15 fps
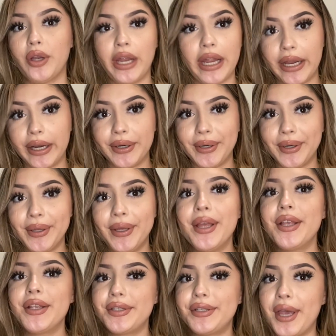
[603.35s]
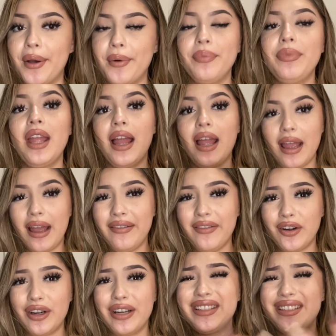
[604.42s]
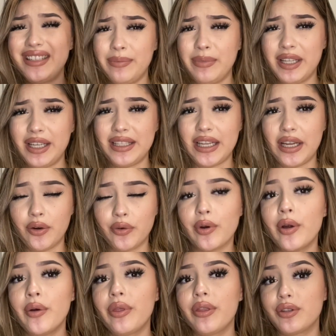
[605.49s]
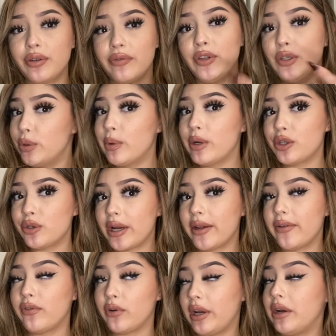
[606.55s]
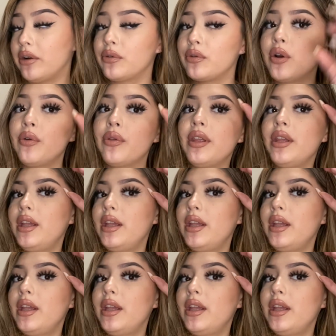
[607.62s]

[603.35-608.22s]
hair. So I have heard it stimulates hair growth. So if you do want to try it for hair growth,